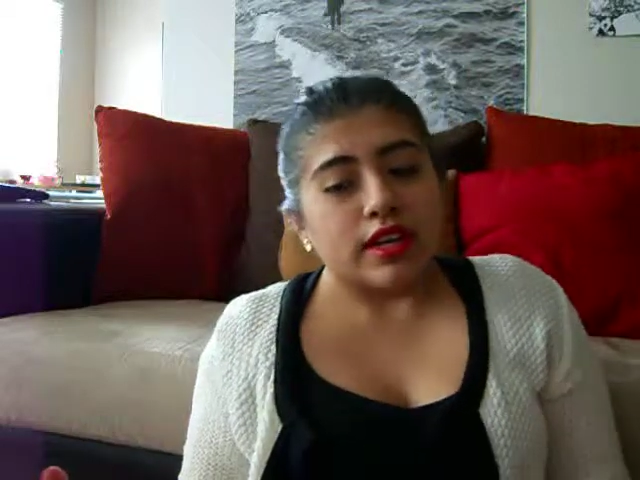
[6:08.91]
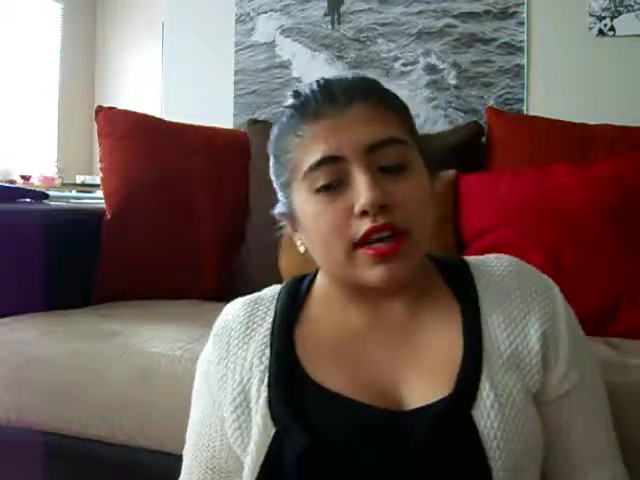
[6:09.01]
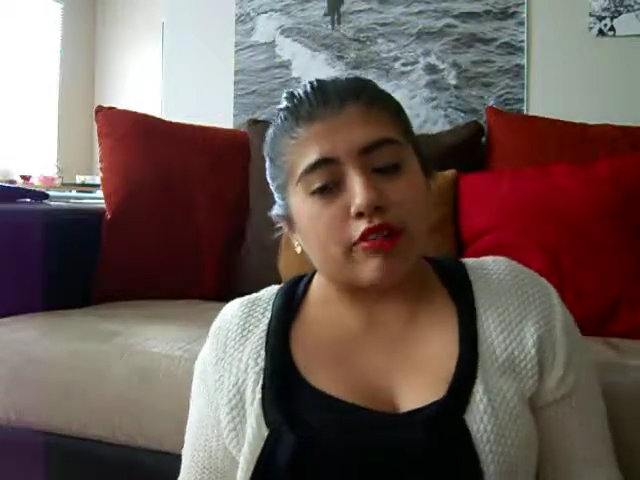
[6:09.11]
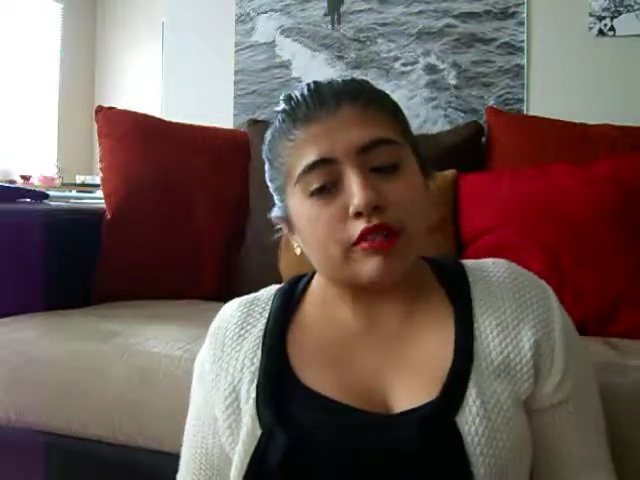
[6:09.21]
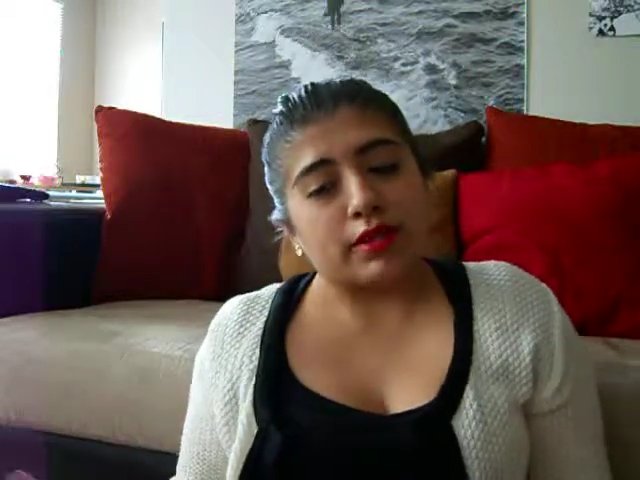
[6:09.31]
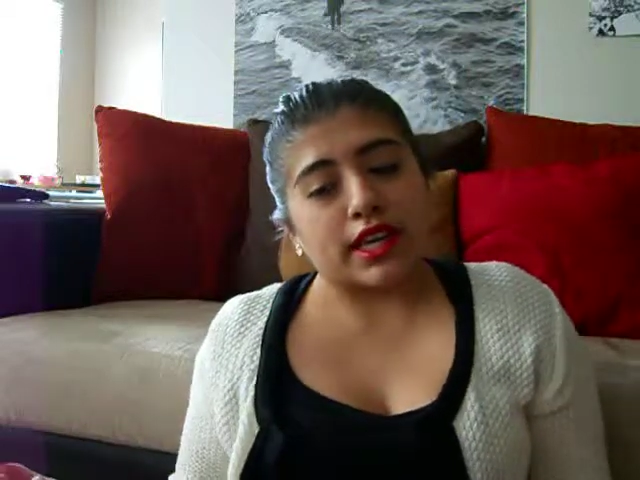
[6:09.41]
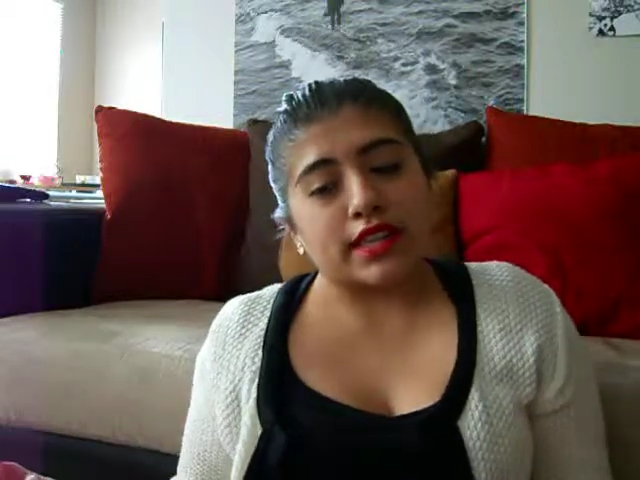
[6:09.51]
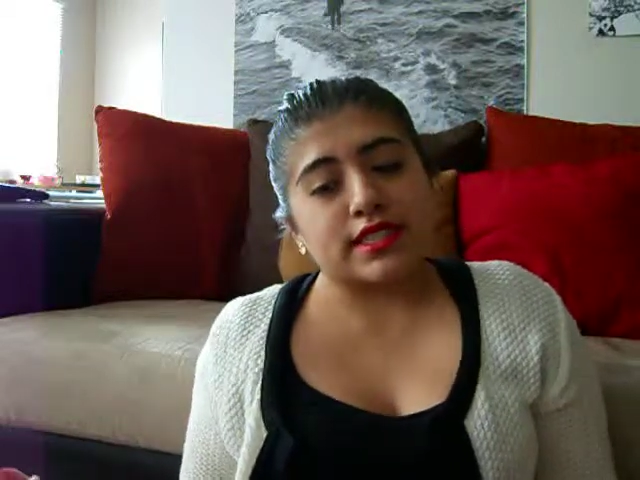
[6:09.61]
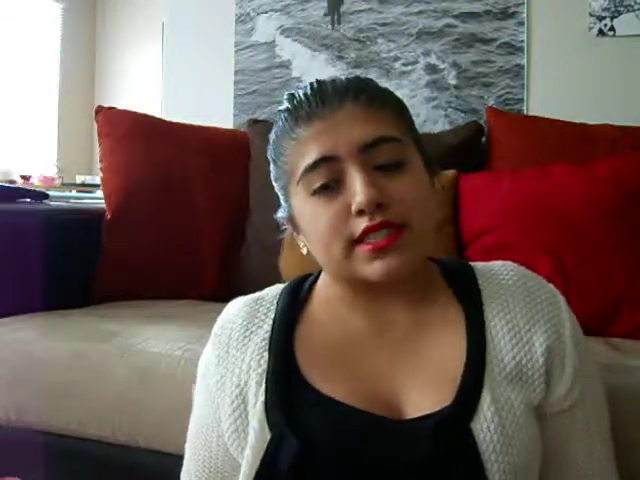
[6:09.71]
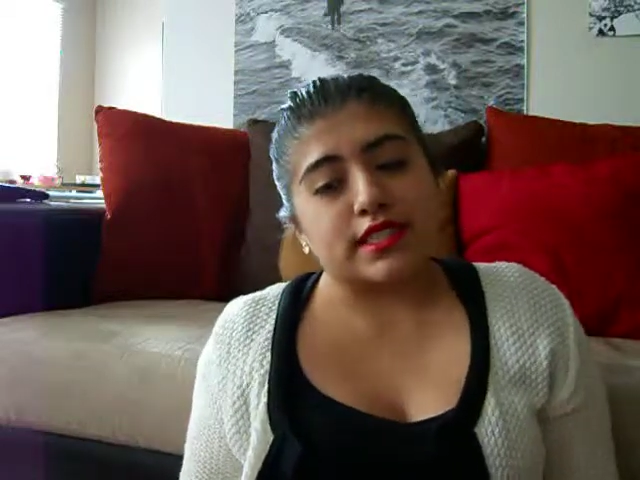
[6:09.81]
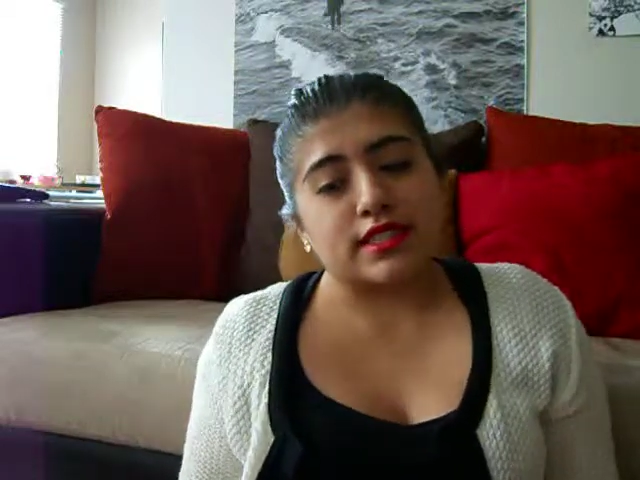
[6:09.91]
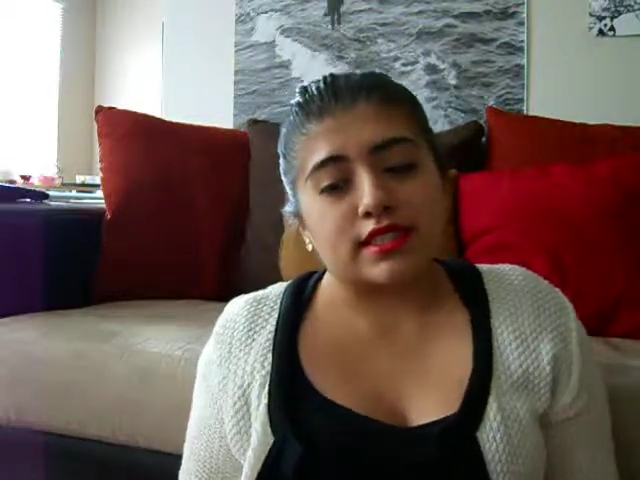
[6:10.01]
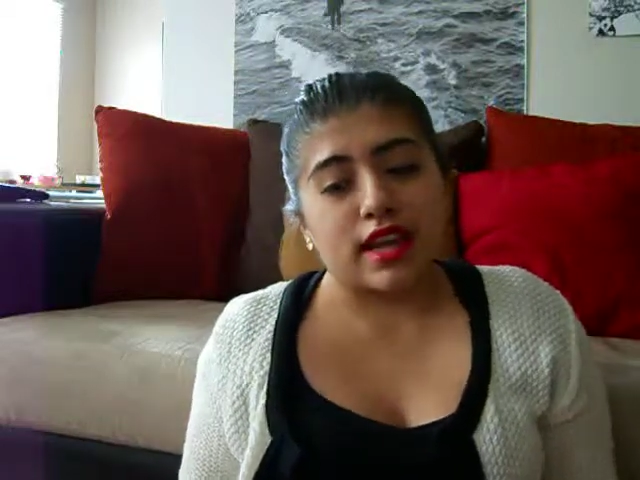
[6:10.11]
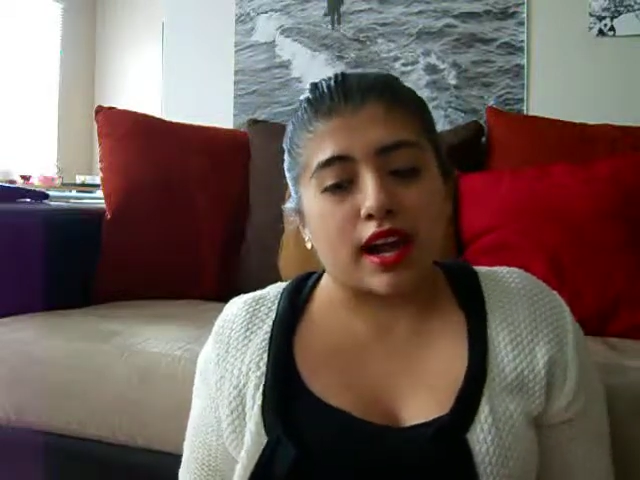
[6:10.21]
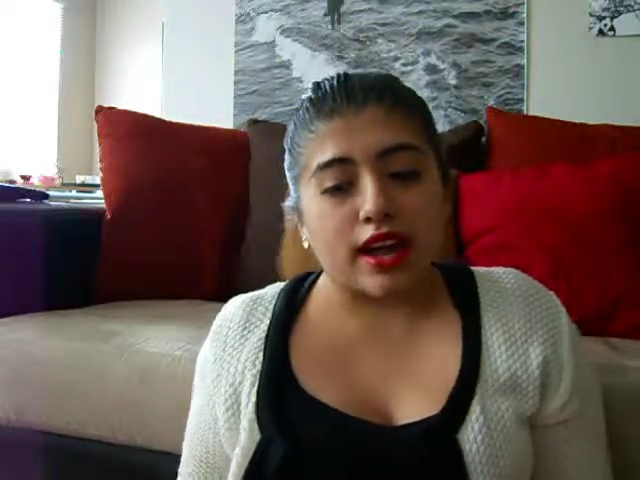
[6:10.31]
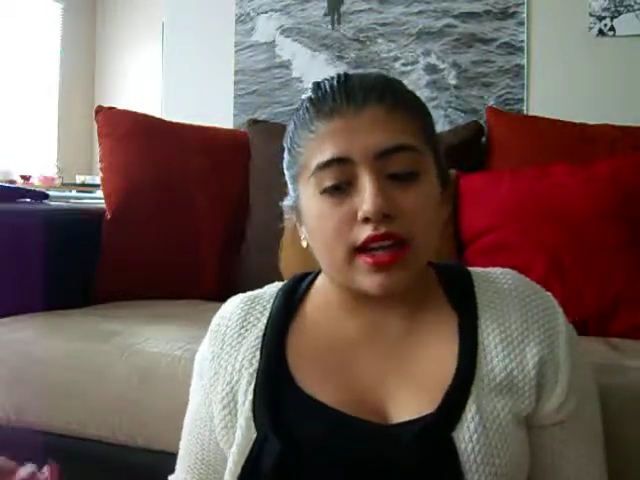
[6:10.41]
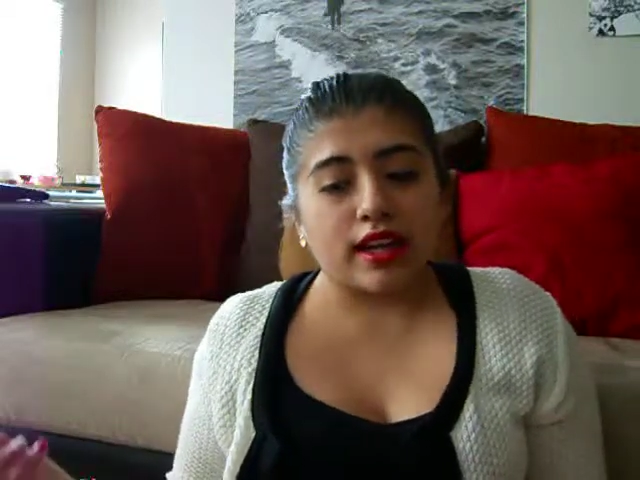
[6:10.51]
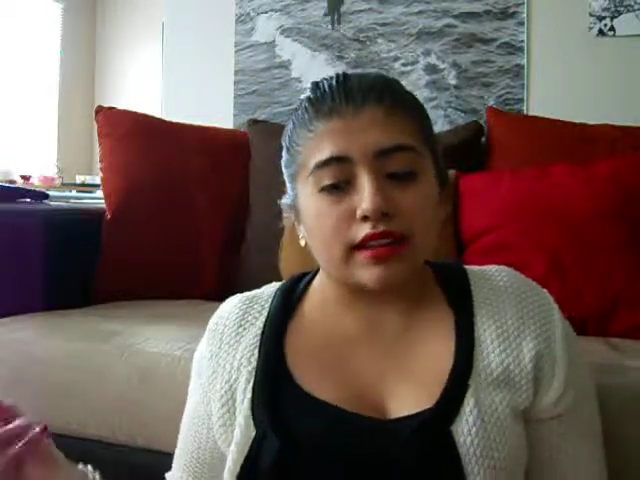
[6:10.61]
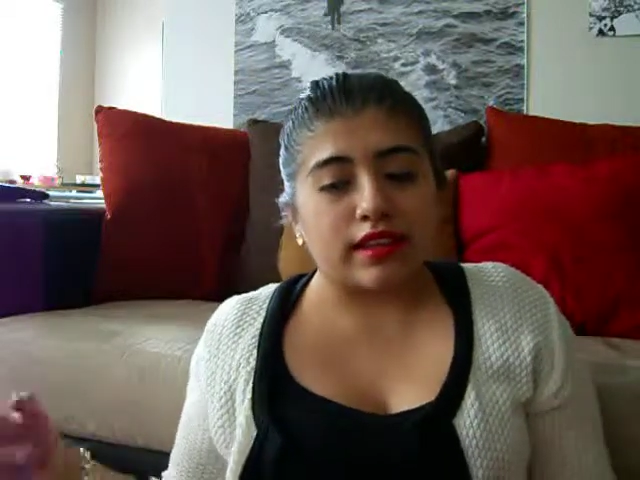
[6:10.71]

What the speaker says: Now with Mackenzie is, I